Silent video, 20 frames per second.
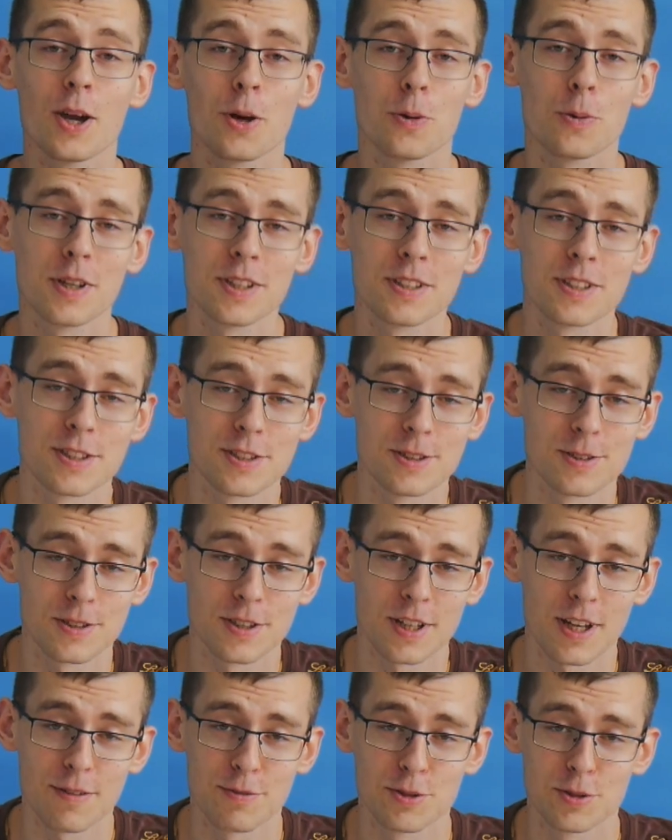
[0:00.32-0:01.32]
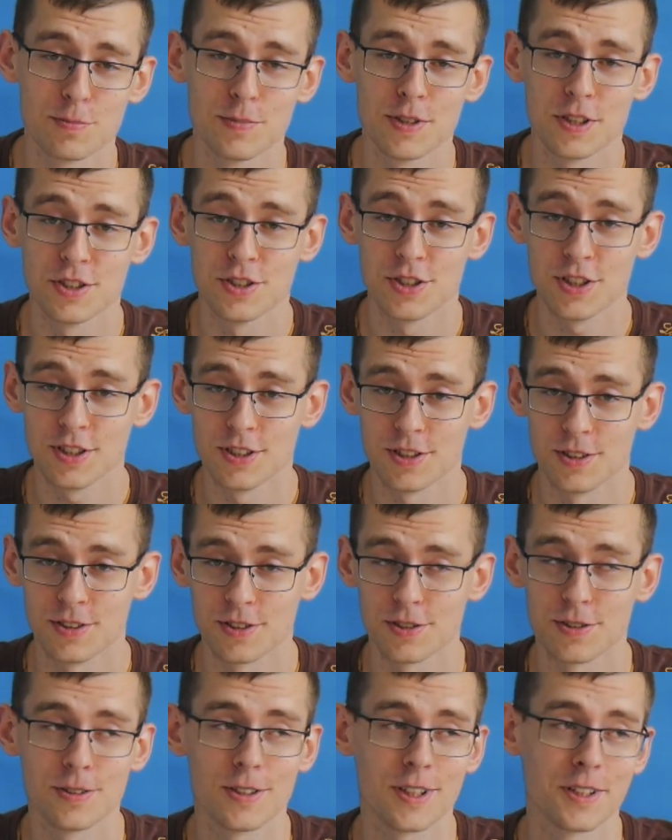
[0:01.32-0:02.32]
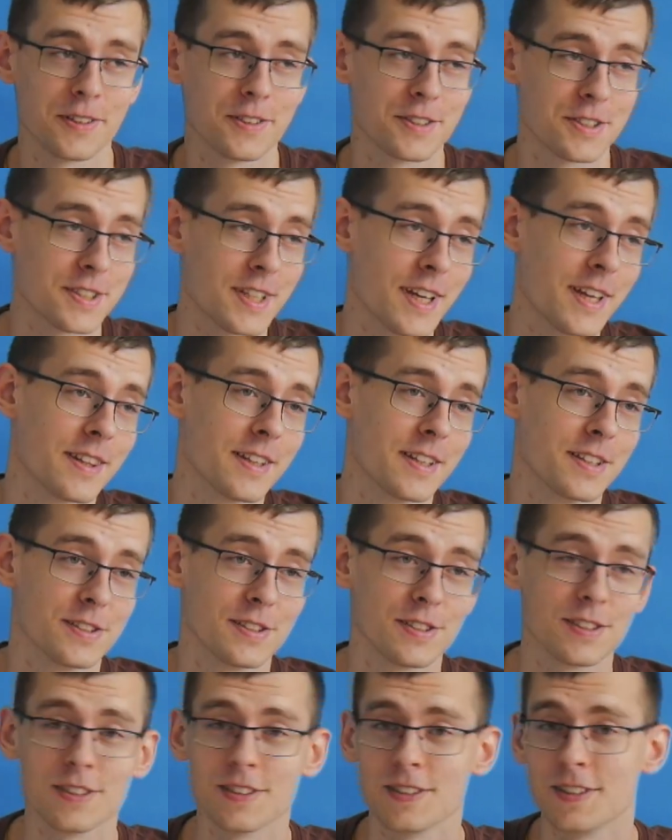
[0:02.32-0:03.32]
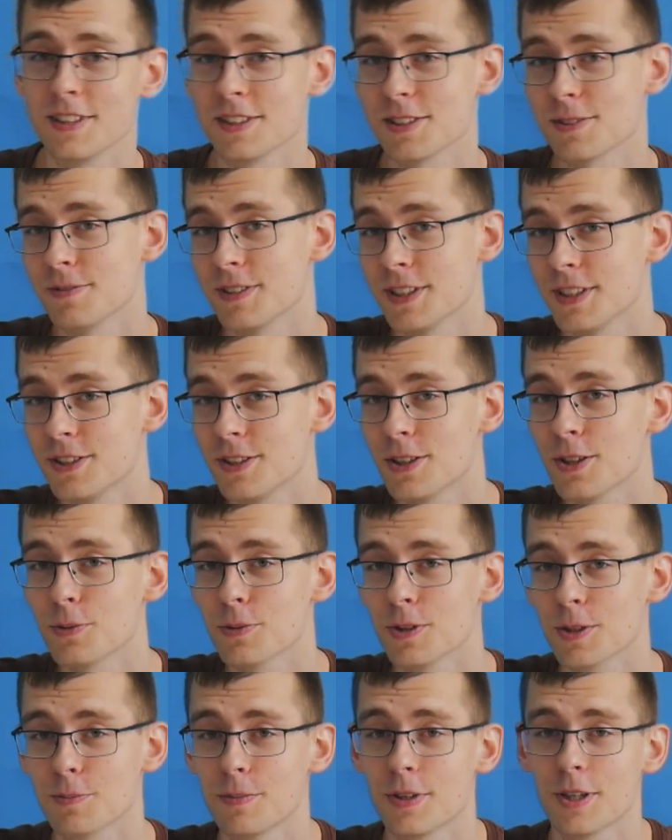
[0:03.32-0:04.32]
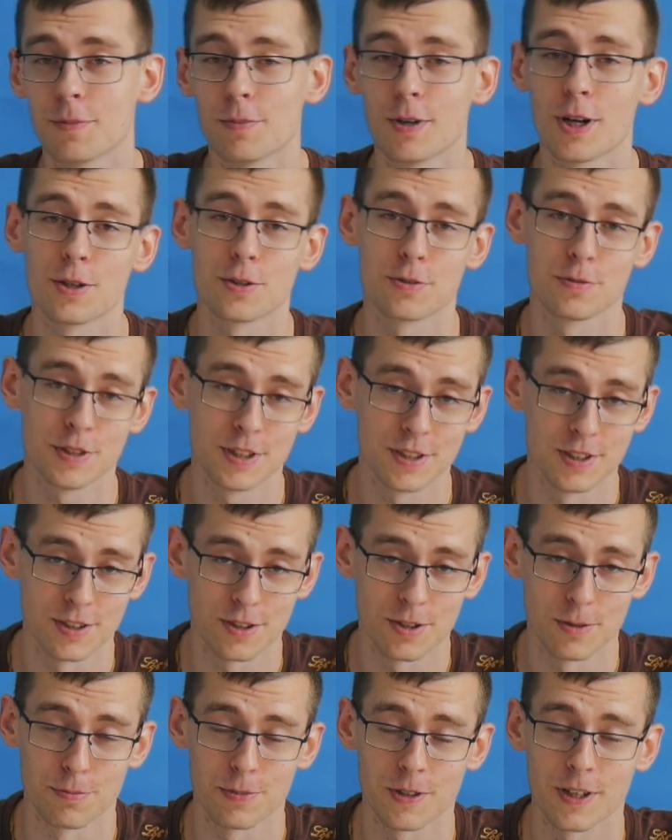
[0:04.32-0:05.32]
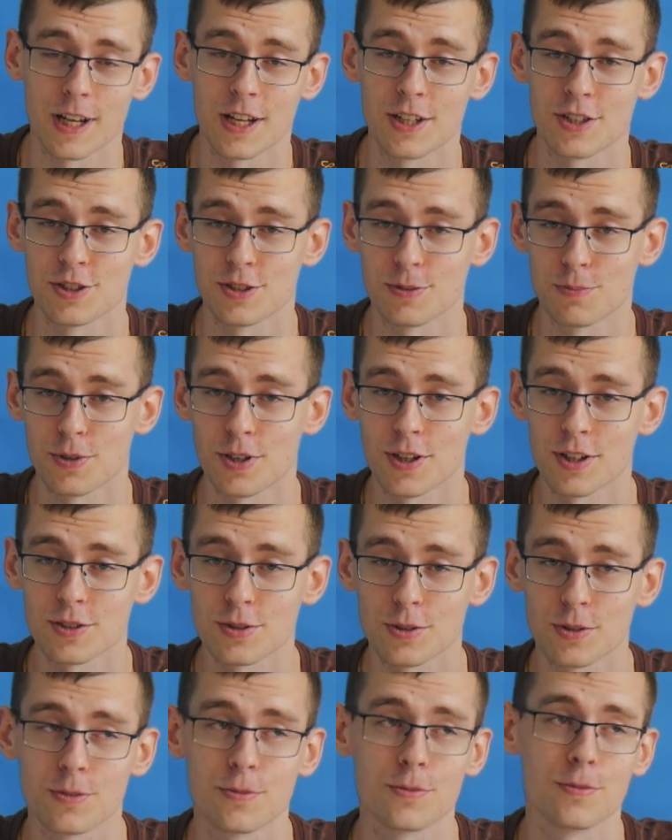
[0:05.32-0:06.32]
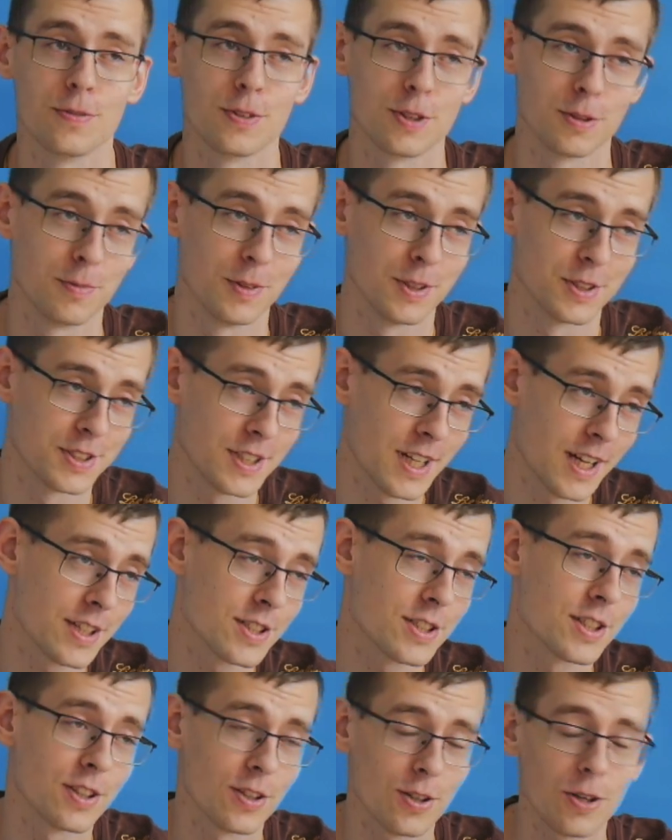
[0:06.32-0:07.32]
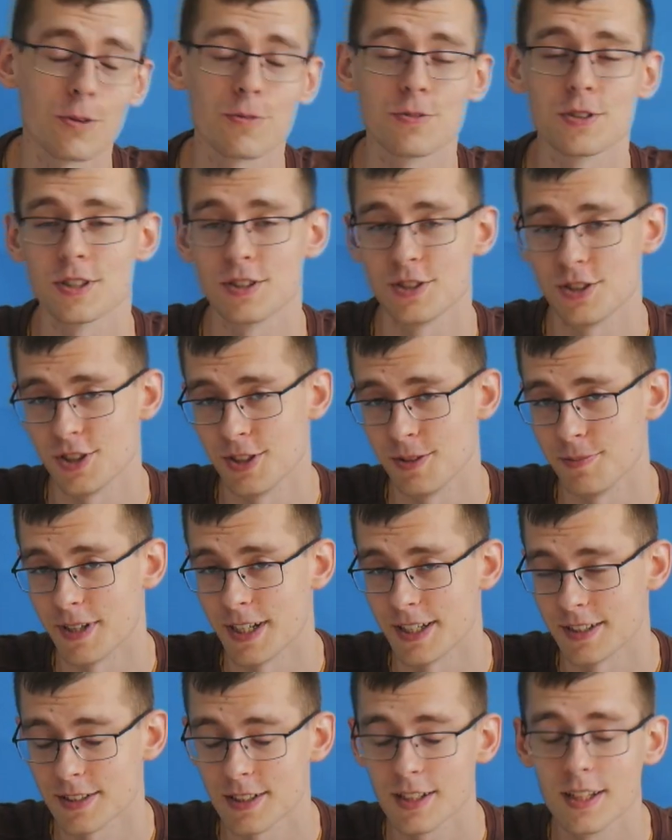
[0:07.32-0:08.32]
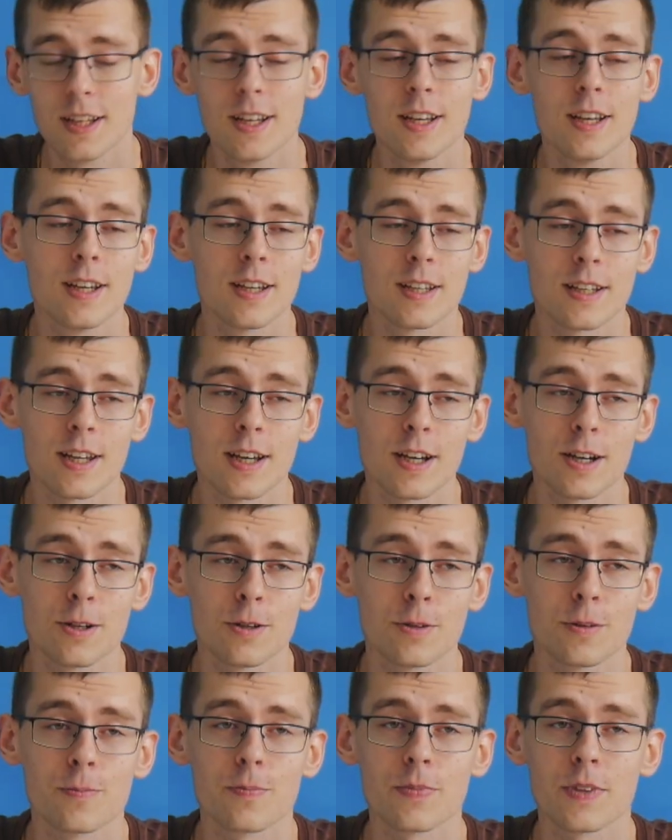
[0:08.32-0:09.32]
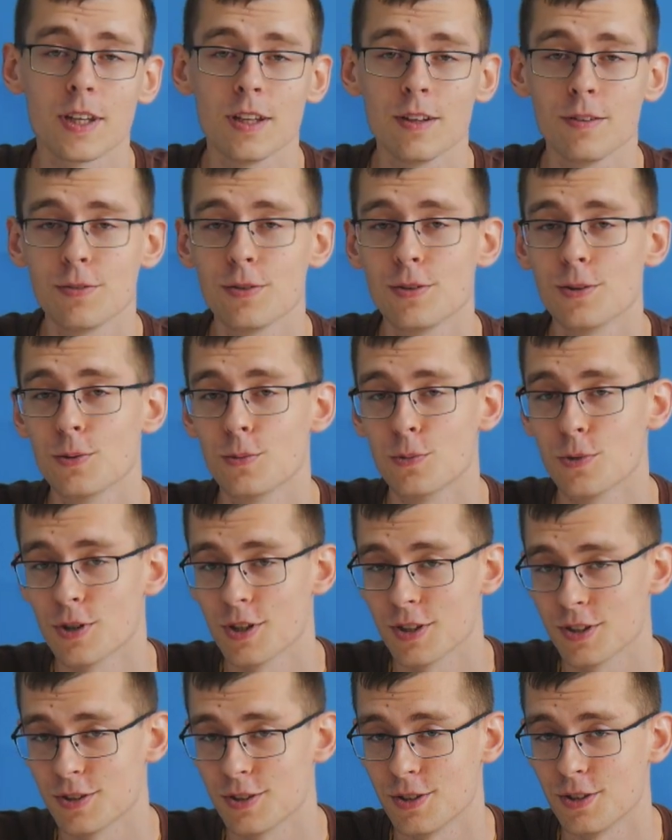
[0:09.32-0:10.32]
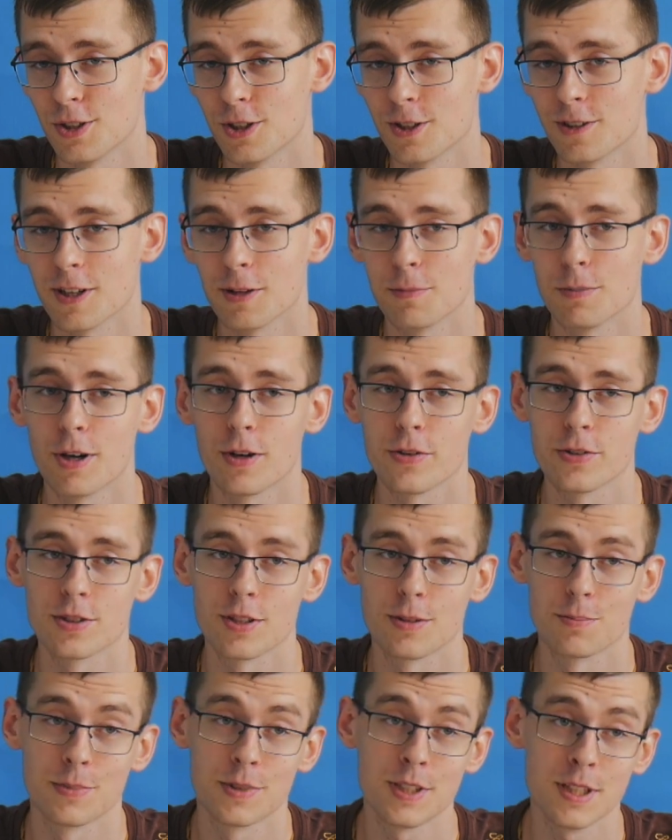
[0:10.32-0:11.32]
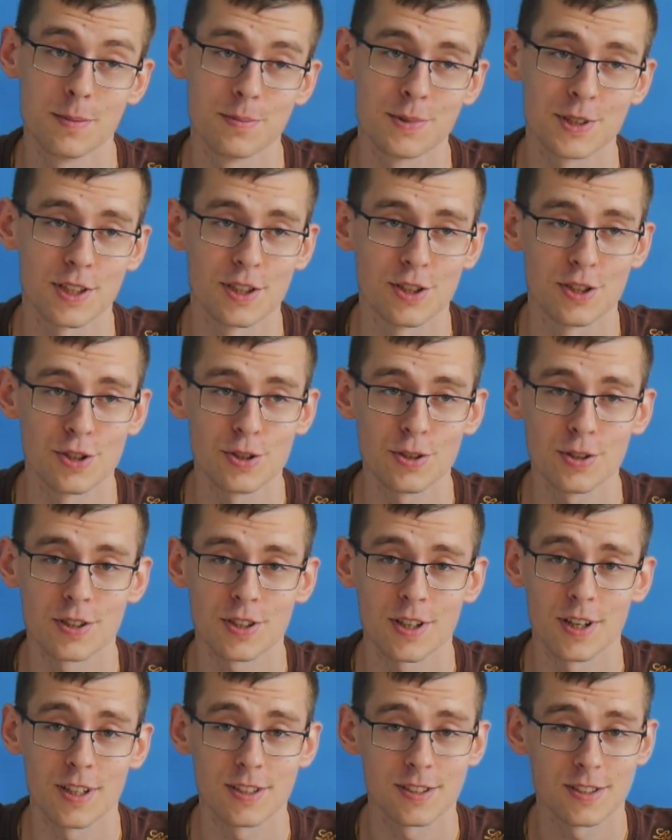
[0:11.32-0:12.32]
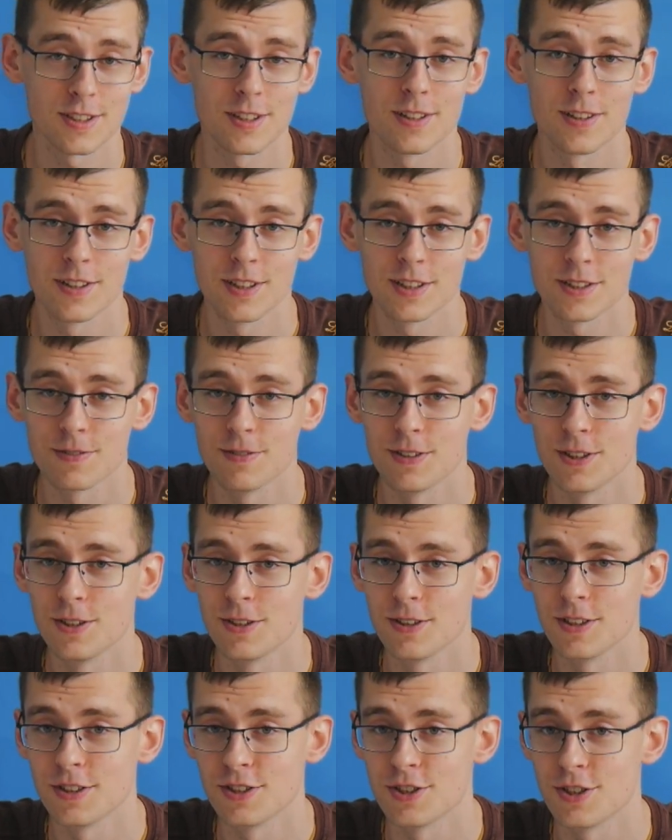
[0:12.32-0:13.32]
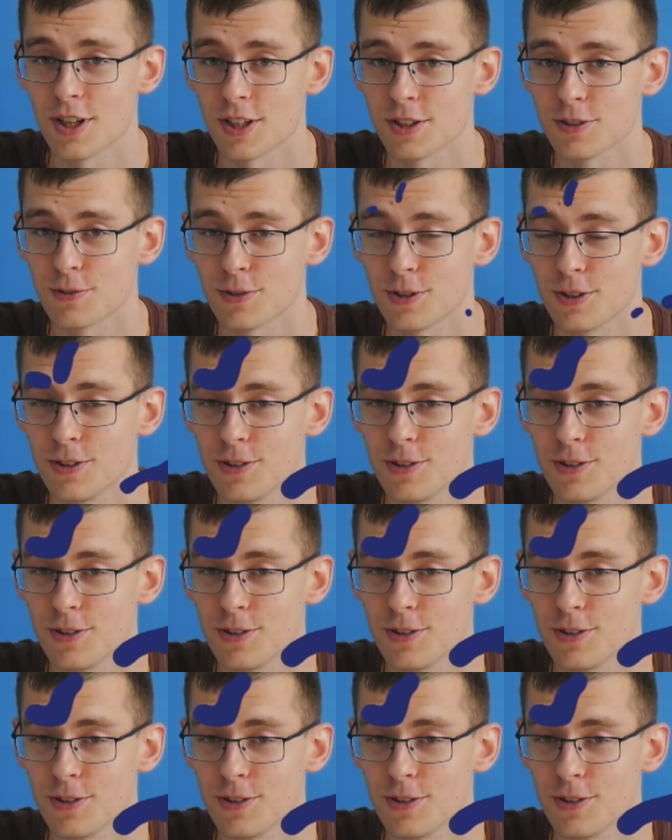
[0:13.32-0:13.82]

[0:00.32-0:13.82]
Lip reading: One does not have to be a genius to understand that this video will be about reading comprehension part of verbal section of the GMAT. Now, if you want to know about some tips and shortcuts, this video is just for